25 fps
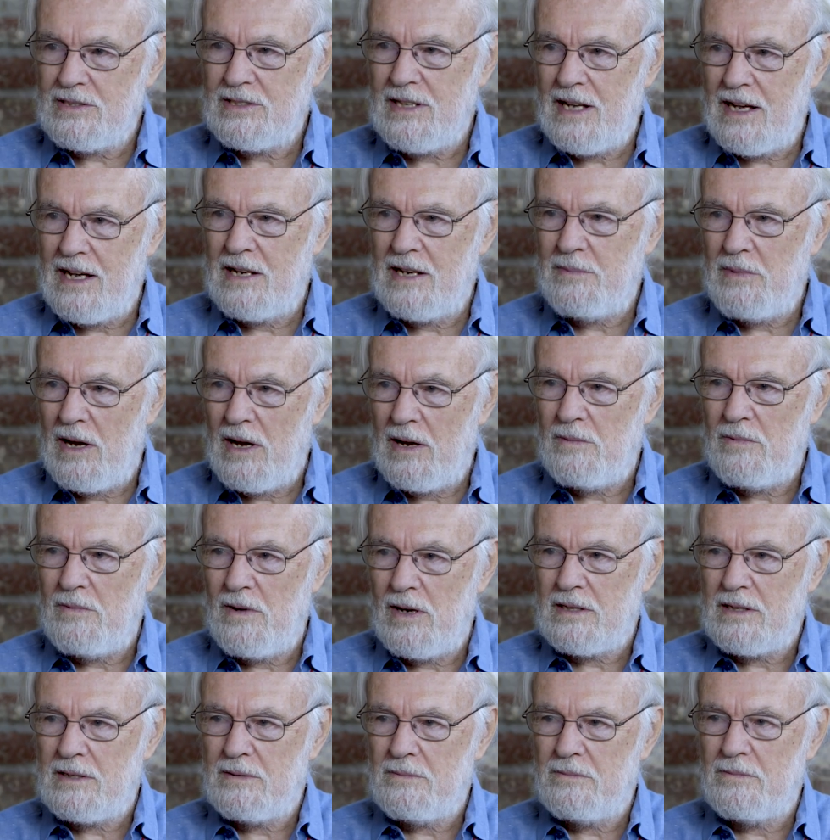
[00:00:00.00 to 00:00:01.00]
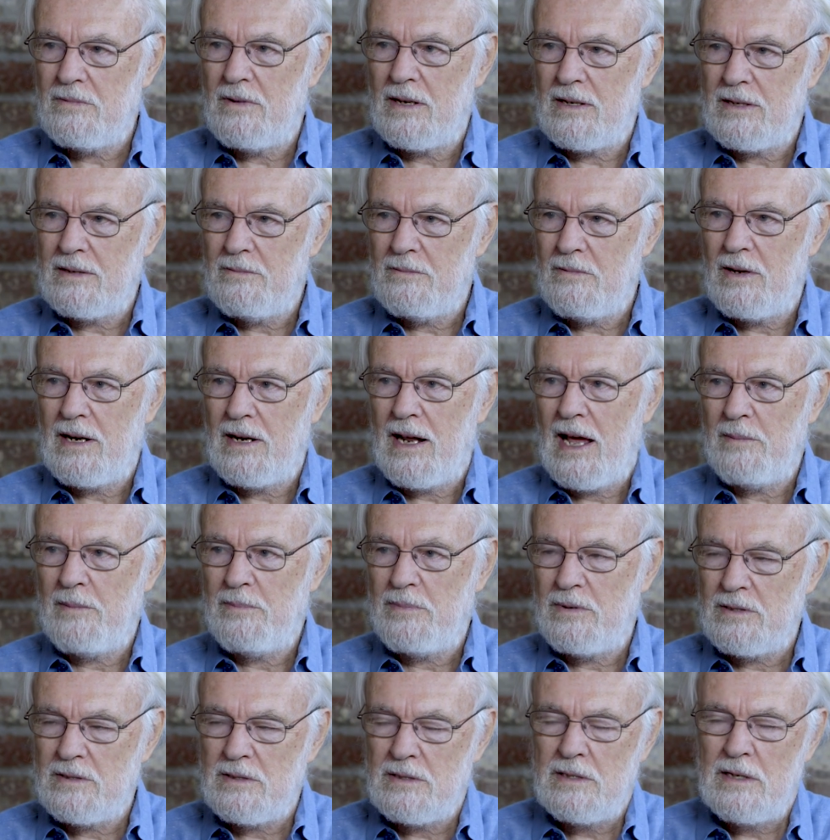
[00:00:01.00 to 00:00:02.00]
to say about what
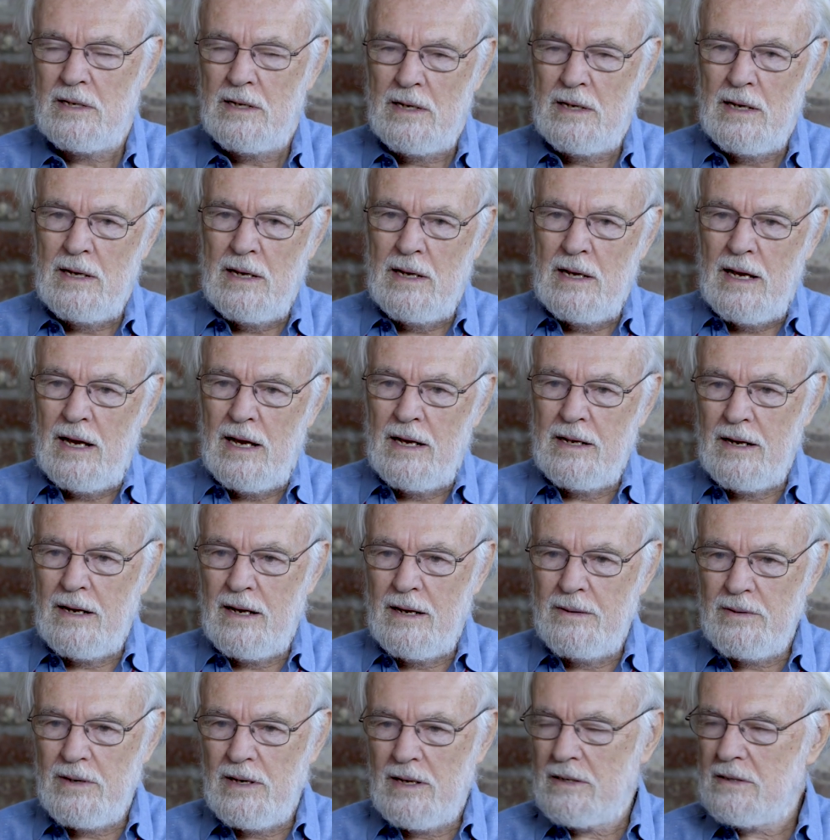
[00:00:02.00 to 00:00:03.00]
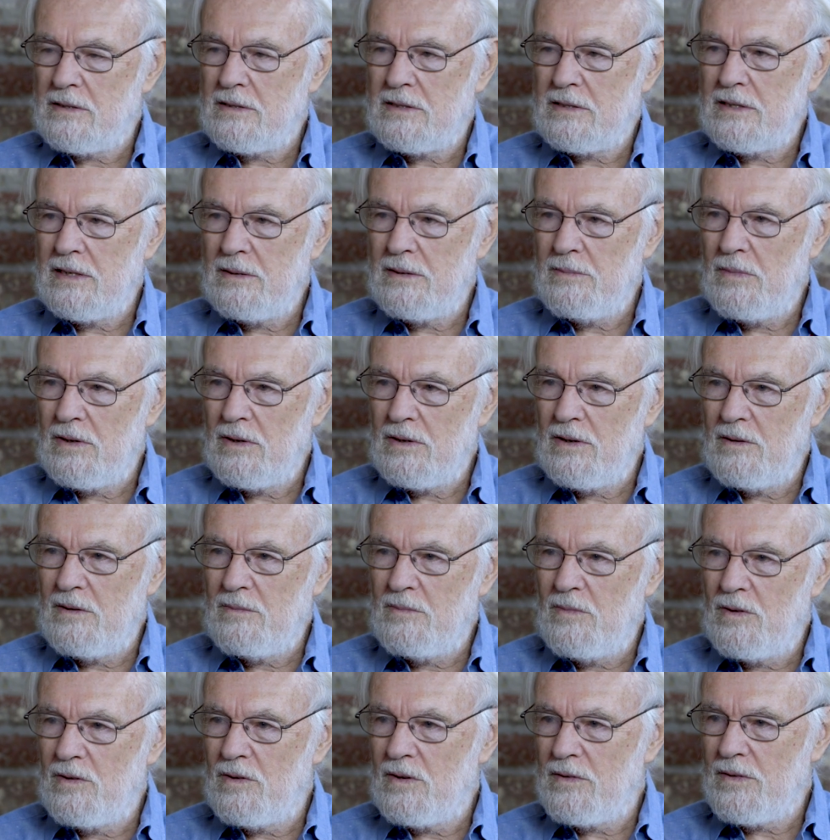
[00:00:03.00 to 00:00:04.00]
happens. And I would like to see a
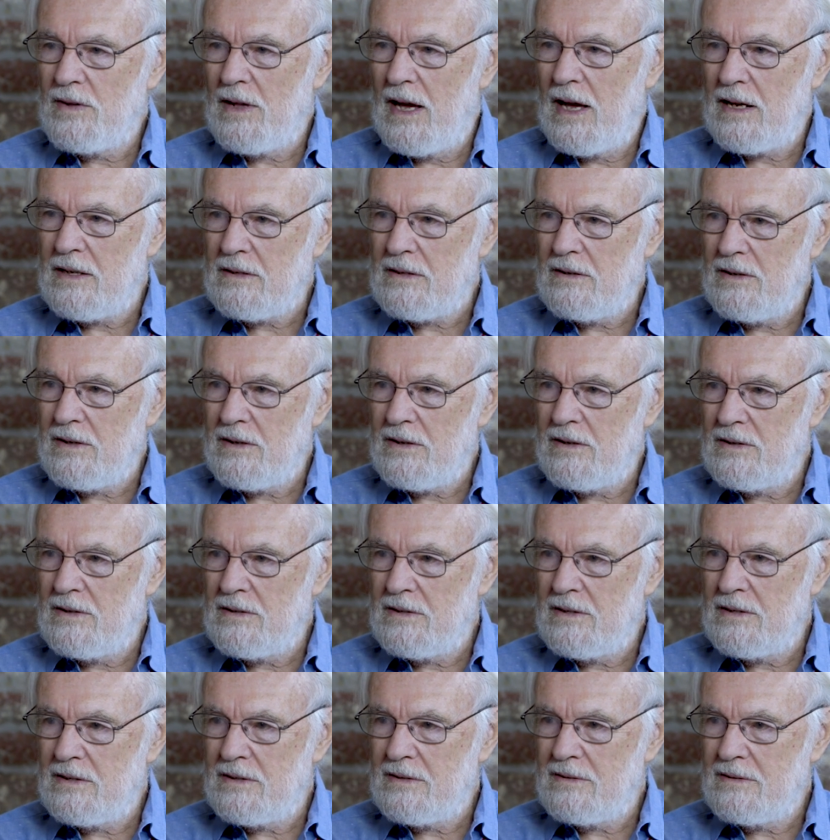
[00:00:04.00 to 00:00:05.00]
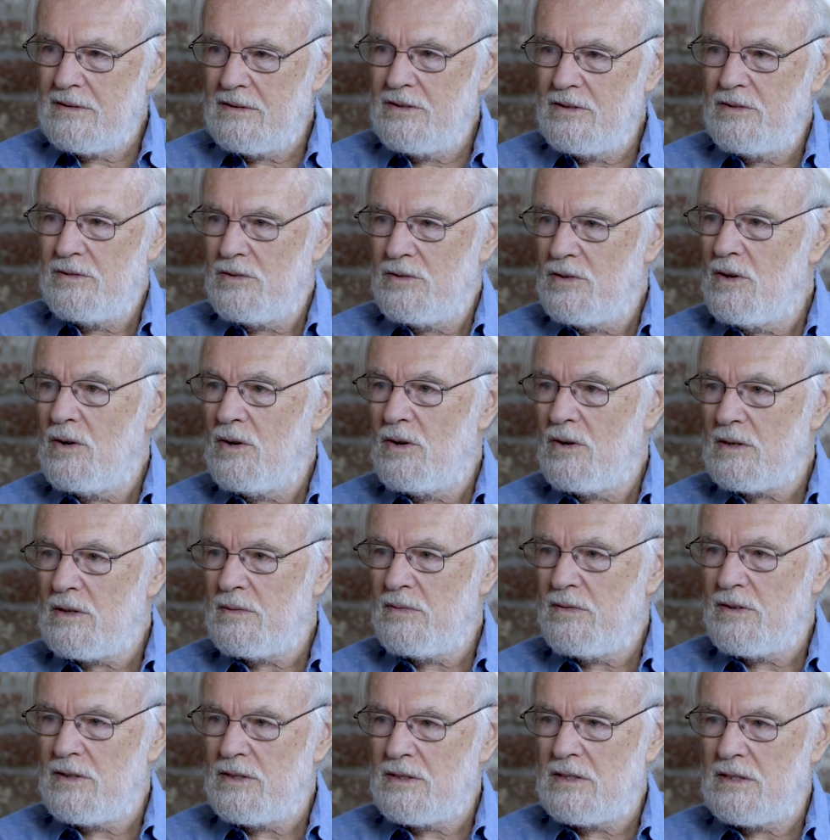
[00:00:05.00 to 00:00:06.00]
lot more of that going on in New York.
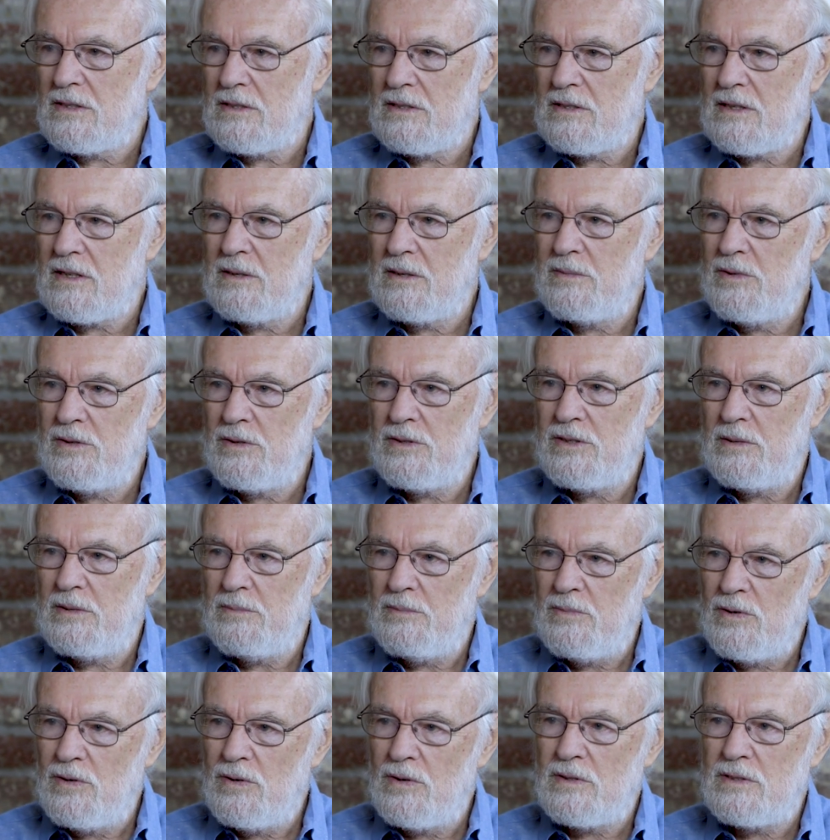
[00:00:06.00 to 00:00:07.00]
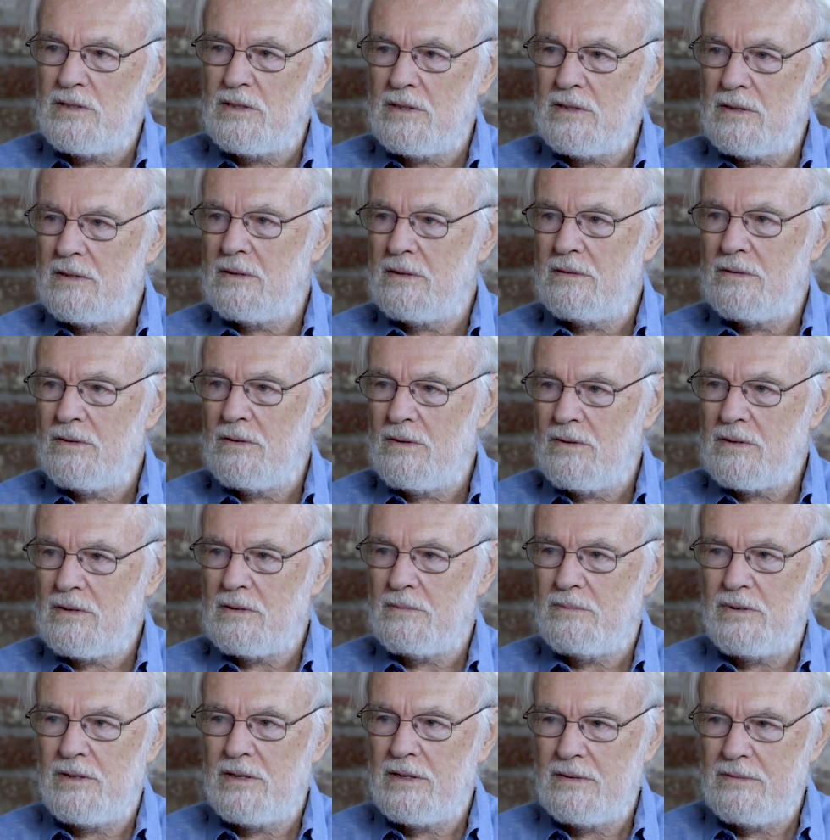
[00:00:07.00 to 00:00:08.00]
For instance, the community boards in New York
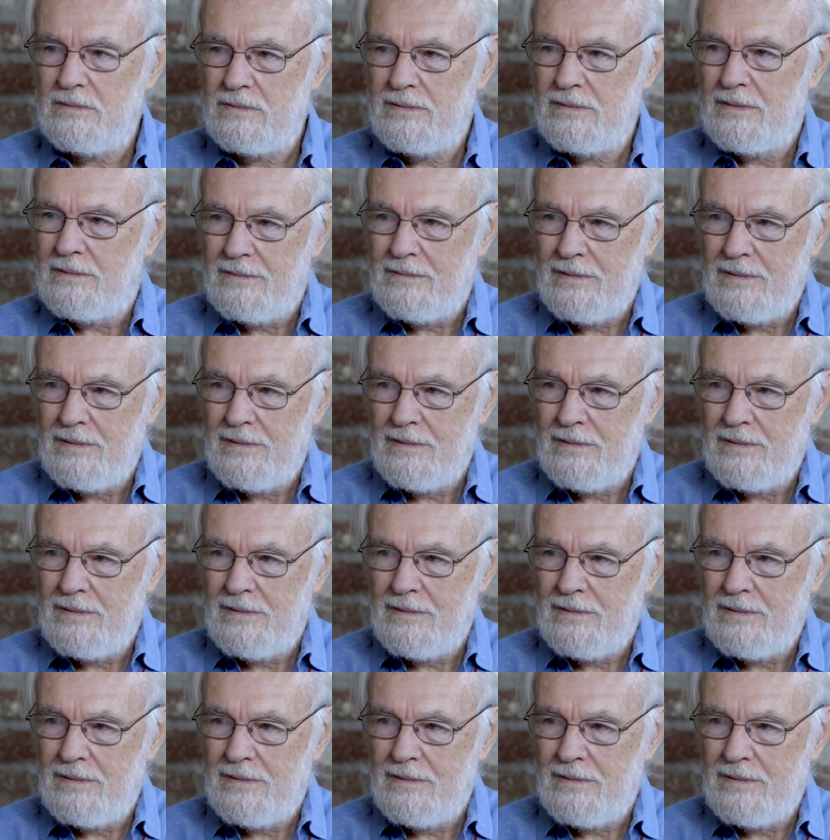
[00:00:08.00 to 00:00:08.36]
are pretty,